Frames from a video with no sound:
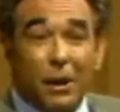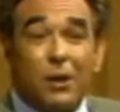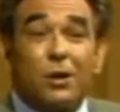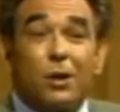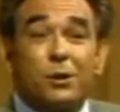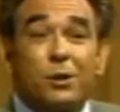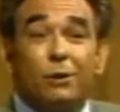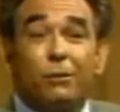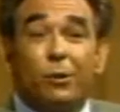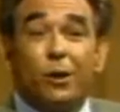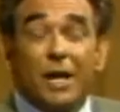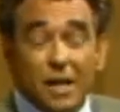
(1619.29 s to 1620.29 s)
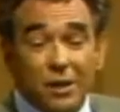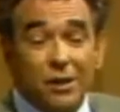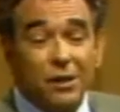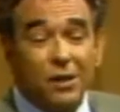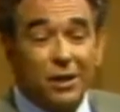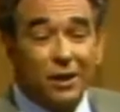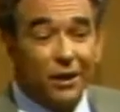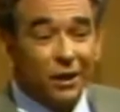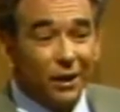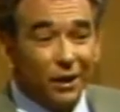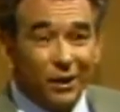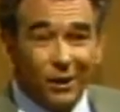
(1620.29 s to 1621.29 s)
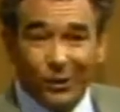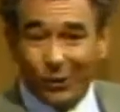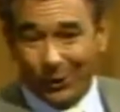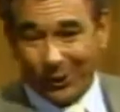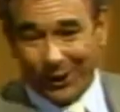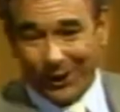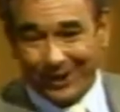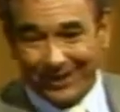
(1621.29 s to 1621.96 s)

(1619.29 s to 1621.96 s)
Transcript: it's also for His glory.